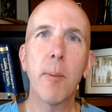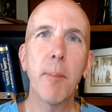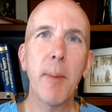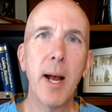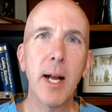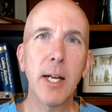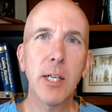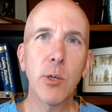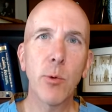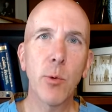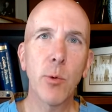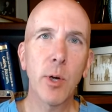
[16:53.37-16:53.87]

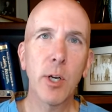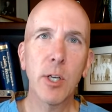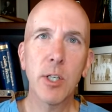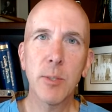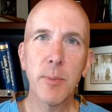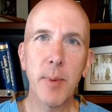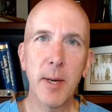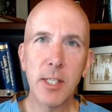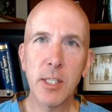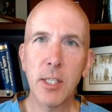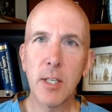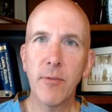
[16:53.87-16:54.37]
back to work,
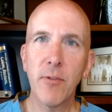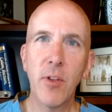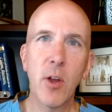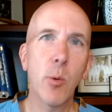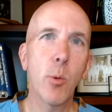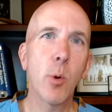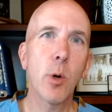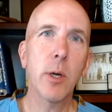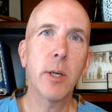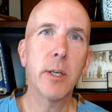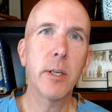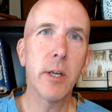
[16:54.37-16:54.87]
especially if they
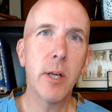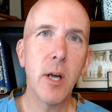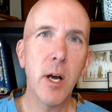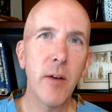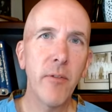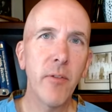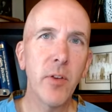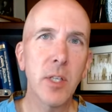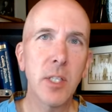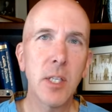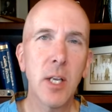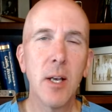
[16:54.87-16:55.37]
work in an
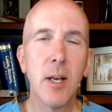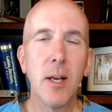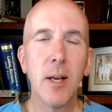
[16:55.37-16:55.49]
office,